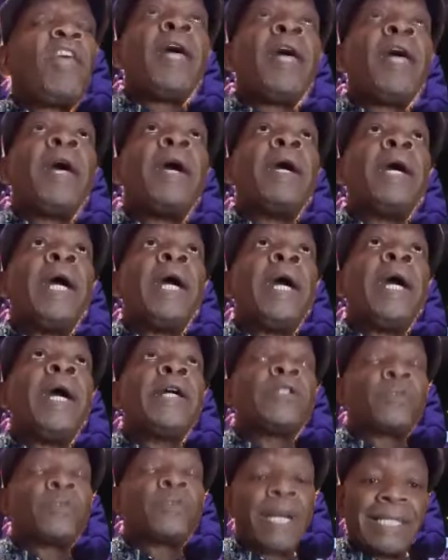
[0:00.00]

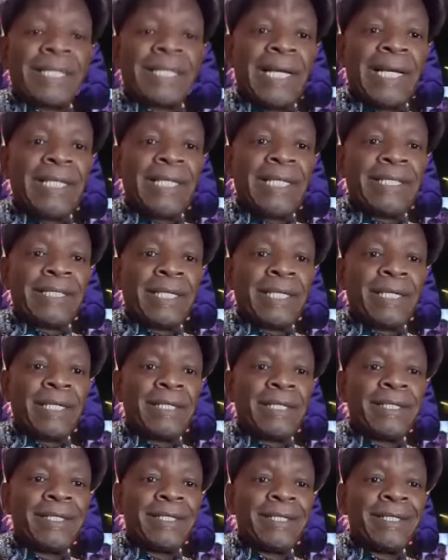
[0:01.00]
uh, to Atlanta
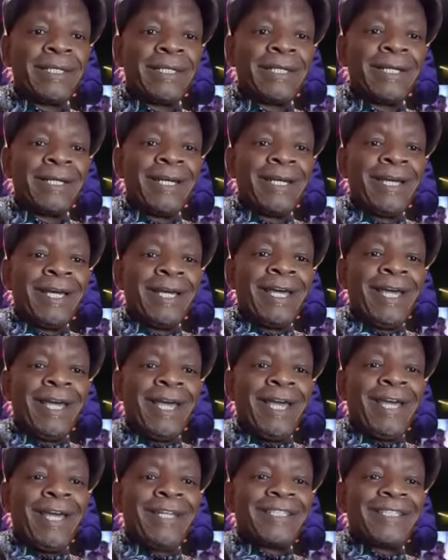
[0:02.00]

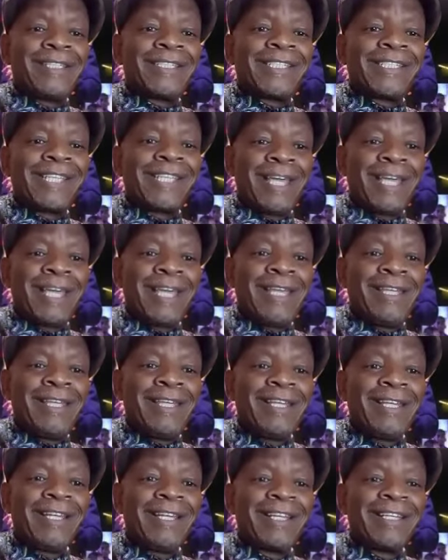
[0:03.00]
and
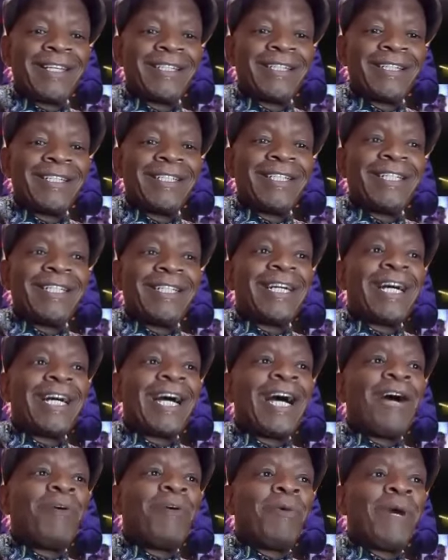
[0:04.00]
say,
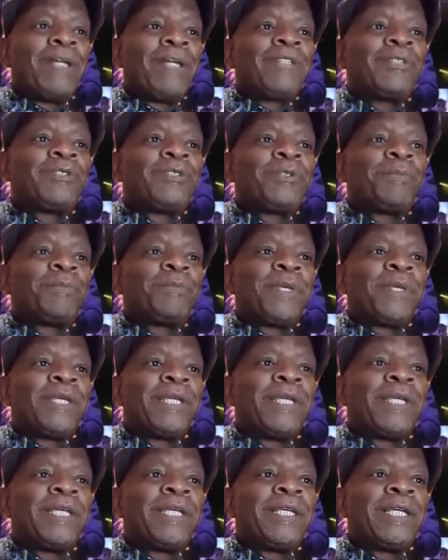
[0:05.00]
I want to
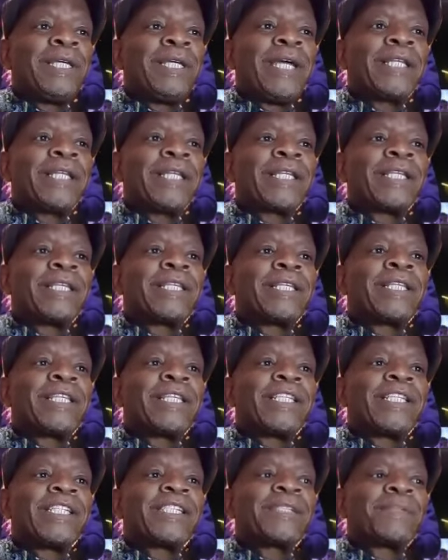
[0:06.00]
be at
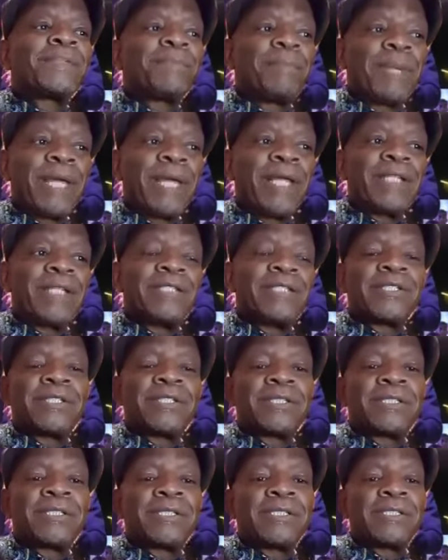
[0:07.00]
this
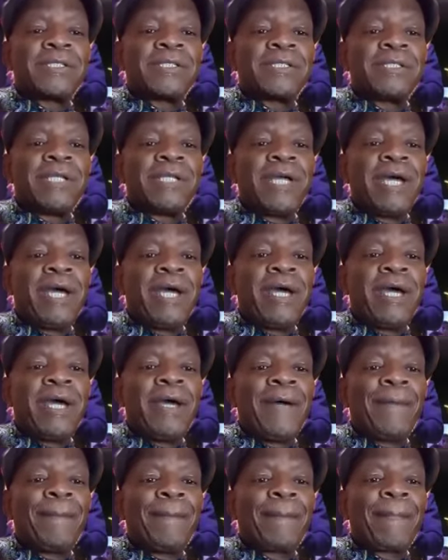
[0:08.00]
man's
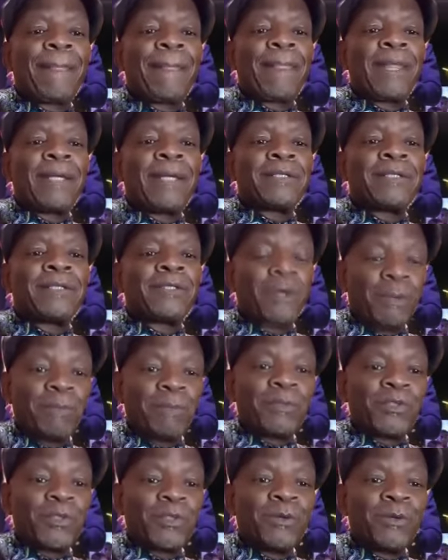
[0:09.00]
um,
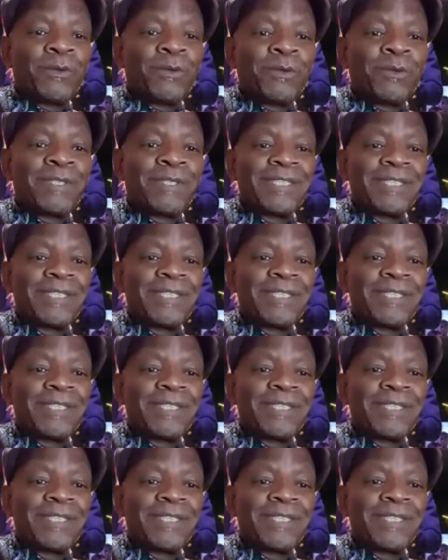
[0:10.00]
tombstone